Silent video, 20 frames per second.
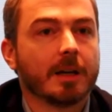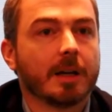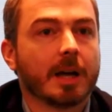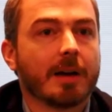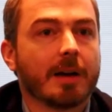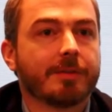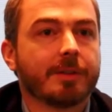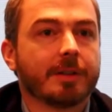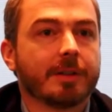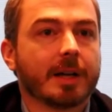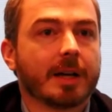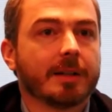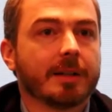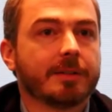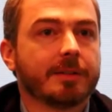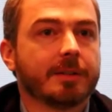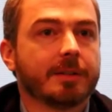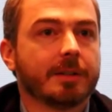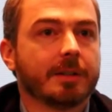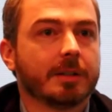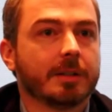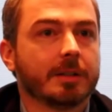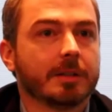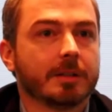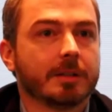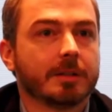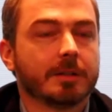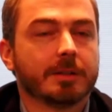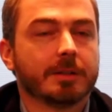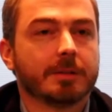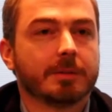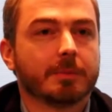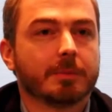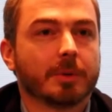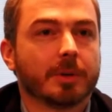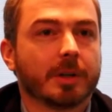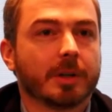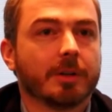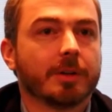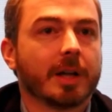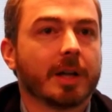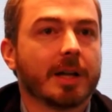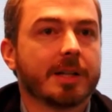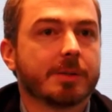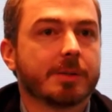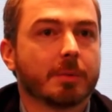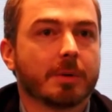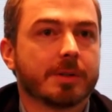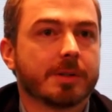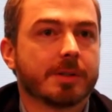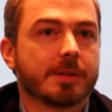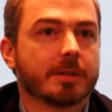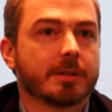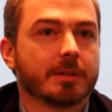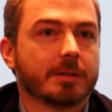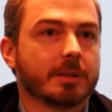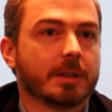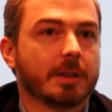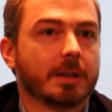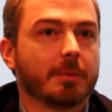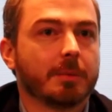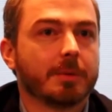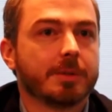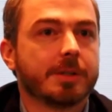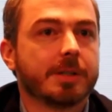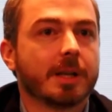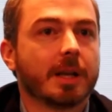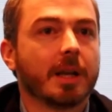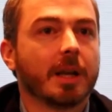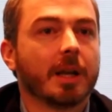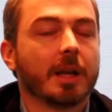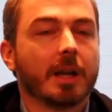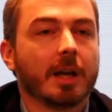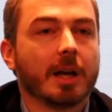After that, working on hands was, I would say,